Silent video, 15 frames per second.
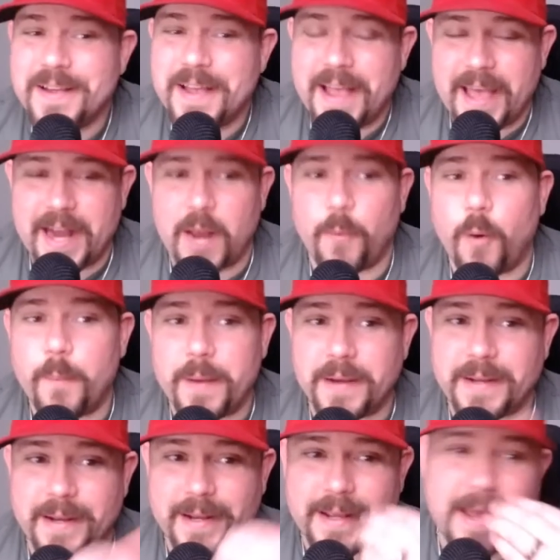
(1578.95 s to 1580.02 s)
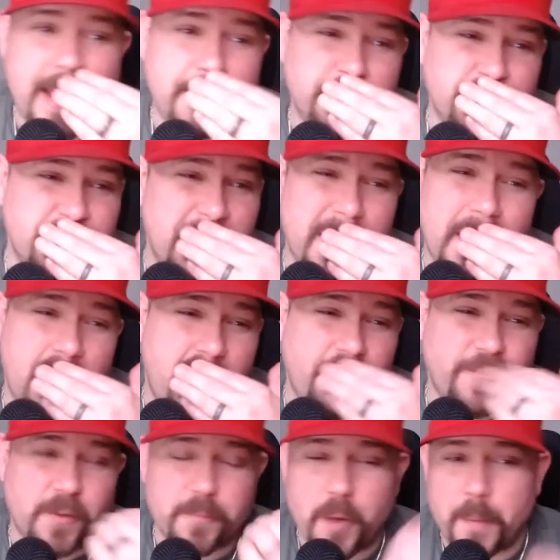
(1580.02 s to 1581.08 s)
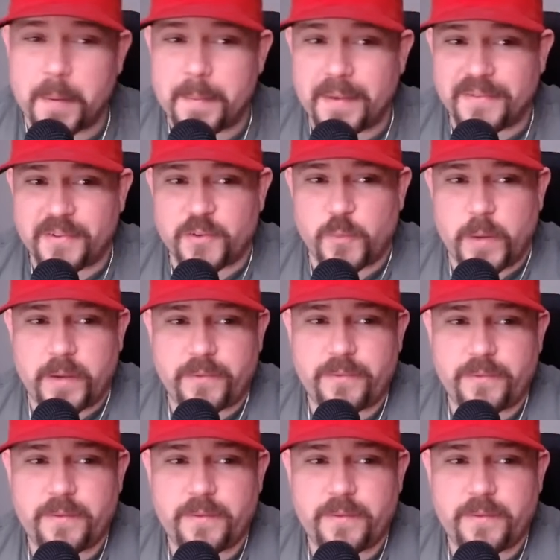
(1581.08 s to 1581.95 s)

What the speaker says: and I won't be attending games for probably about 6 weeks.